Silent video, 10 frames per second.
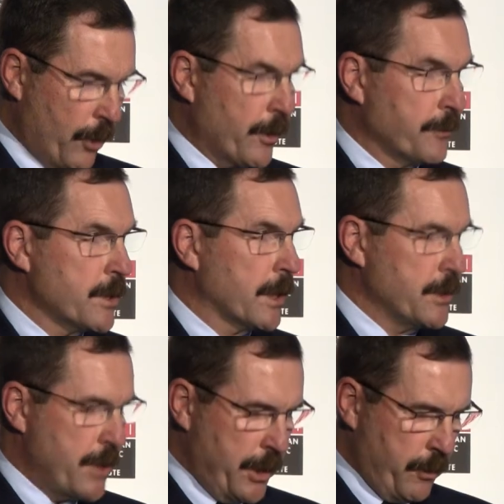Warrant Officer
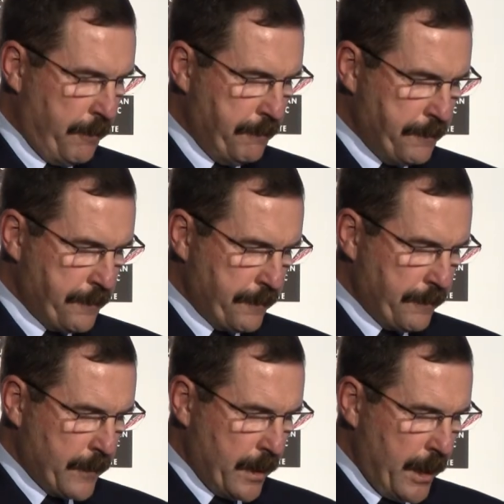Continuum,
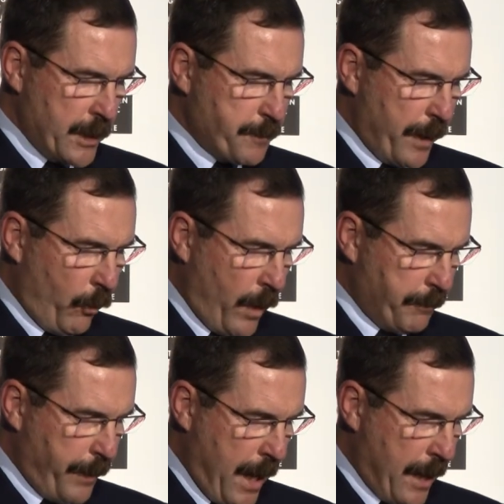is but
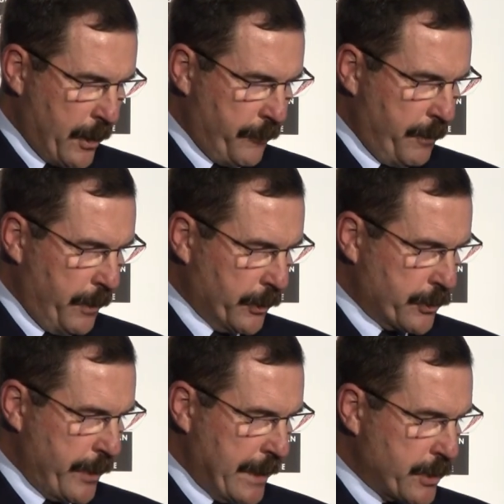one part of the
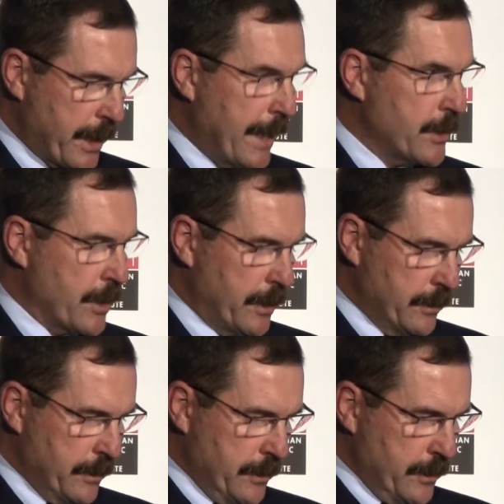military
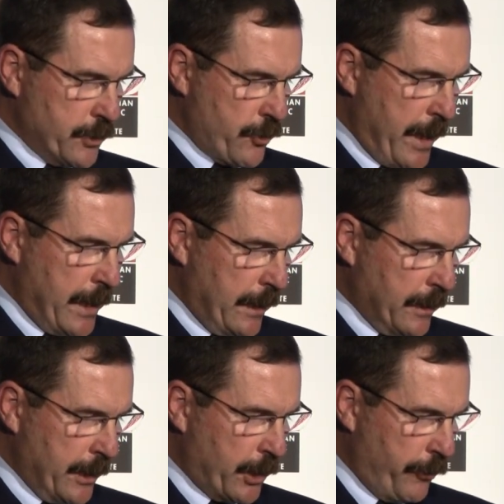education,
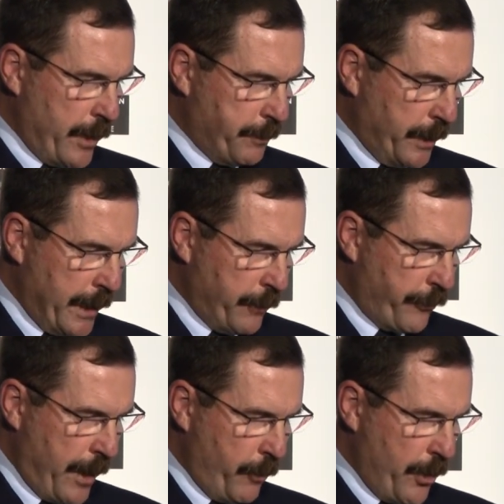training and career planning
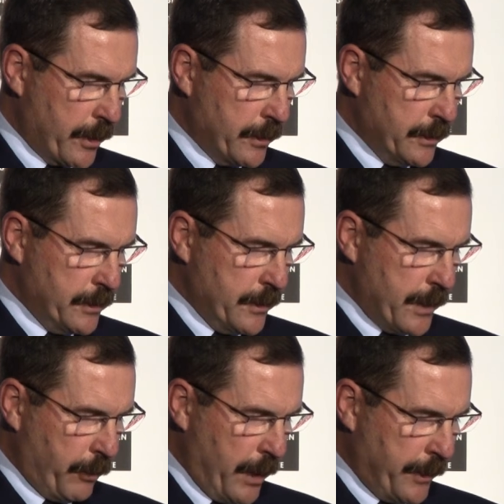framework
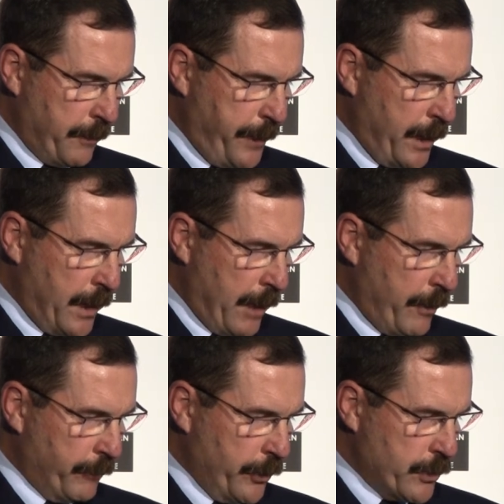that will underpin
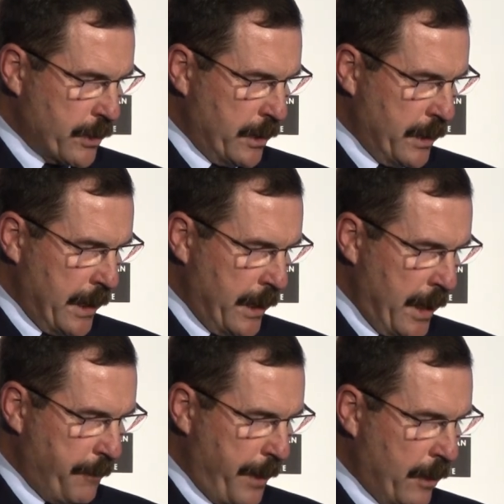our evolution in
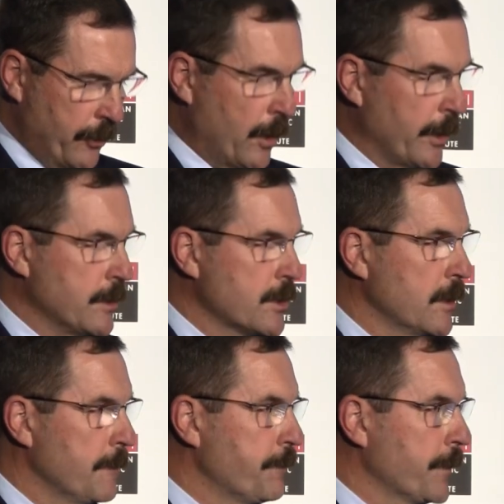air power
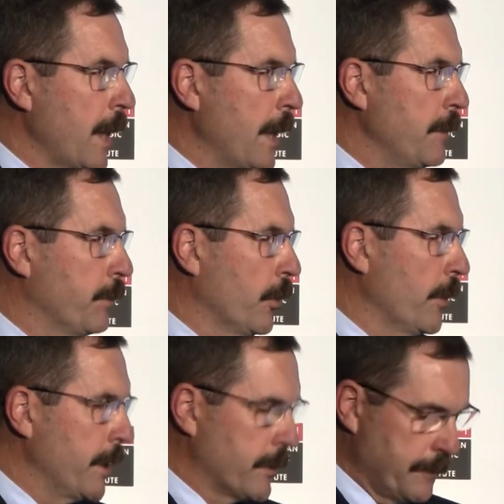knowledge and
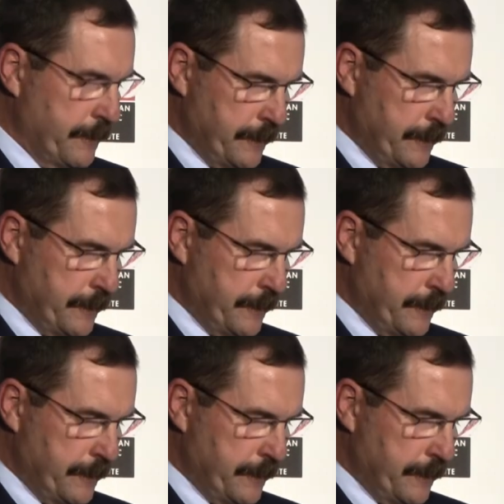employment.